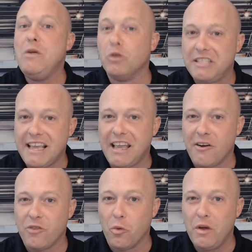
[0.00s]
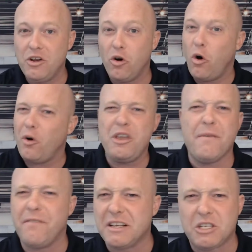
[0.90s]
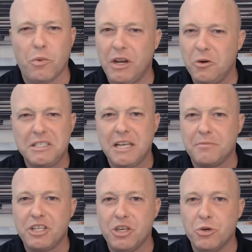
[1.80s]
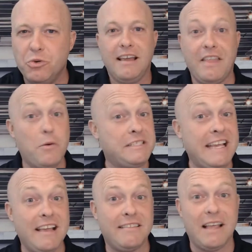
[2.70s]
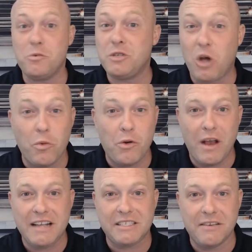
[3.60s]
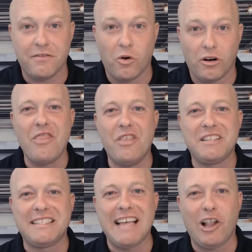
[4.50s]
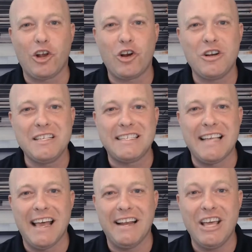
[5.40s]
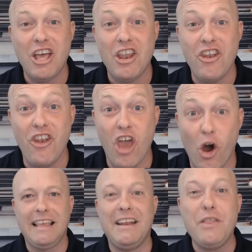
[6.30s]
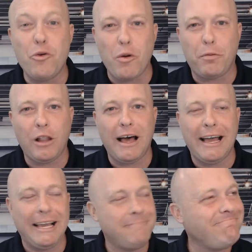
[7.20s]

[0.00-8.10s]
will take care of the window, or you can fix the window, it's up to you. And that was it. That was all we were asking for. The seller said no. And in the reply,